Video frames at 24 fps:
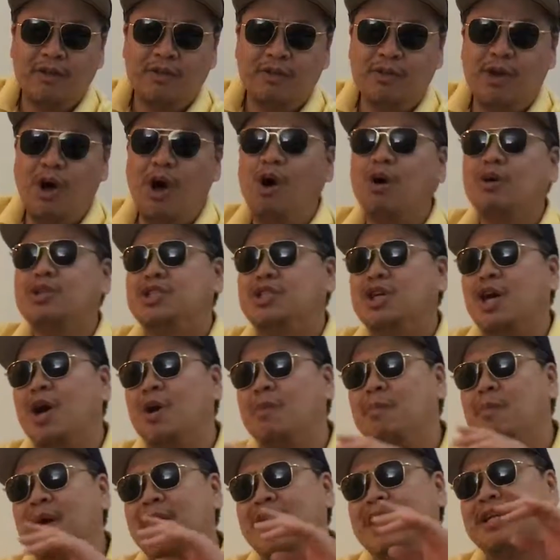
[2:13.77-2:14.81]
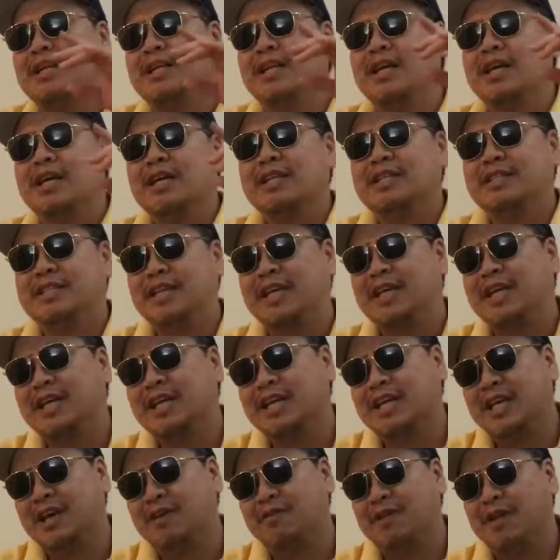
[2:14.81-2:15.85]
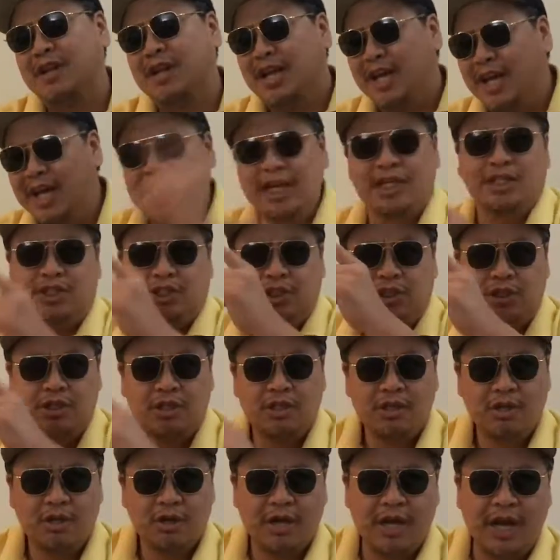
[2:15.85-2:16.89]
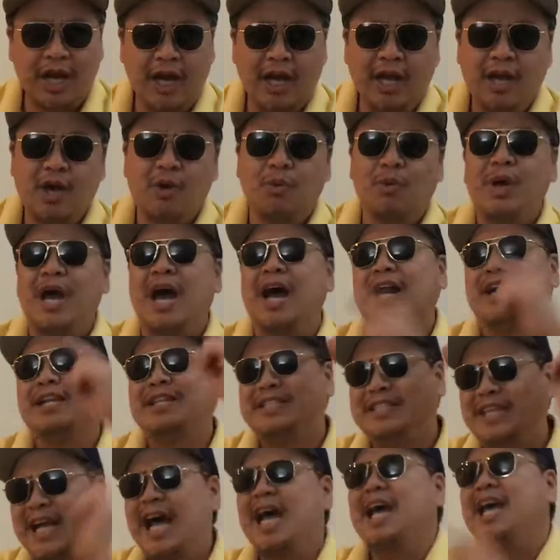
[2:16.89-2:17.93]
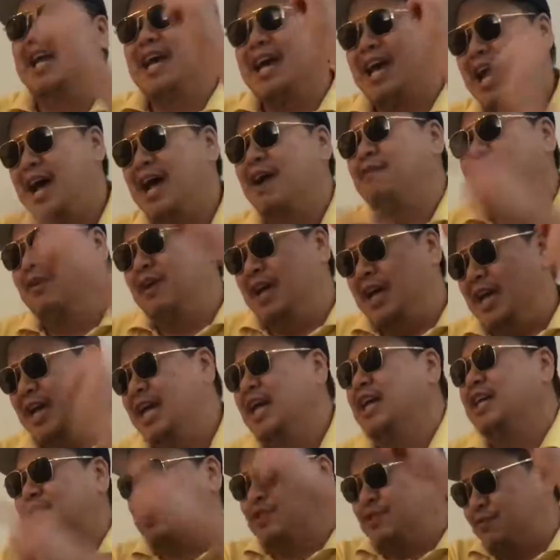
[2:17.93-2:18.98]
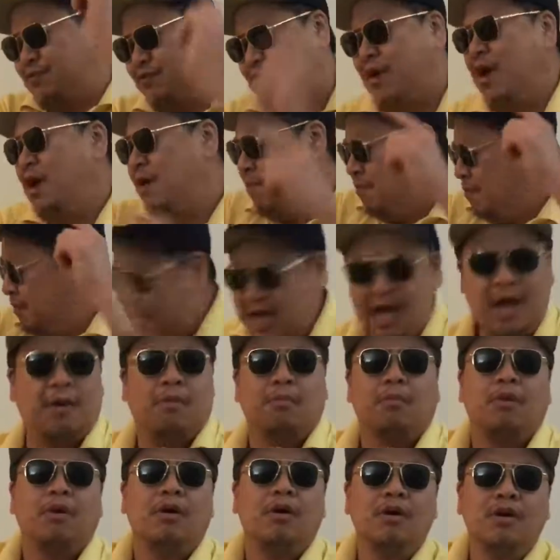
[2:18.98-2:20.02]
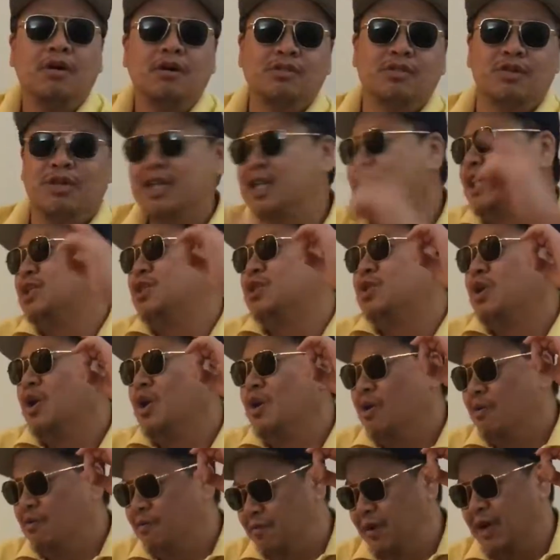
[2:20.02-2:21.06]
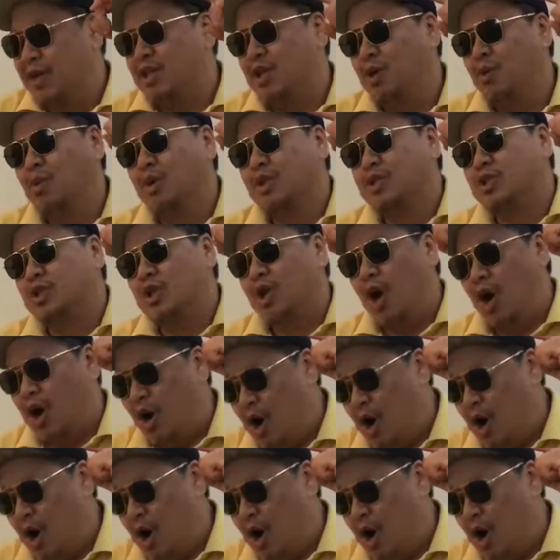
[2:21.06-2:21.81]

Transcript: Those young men didn't give an inch, okay? We had to take every inch from them. So this victory was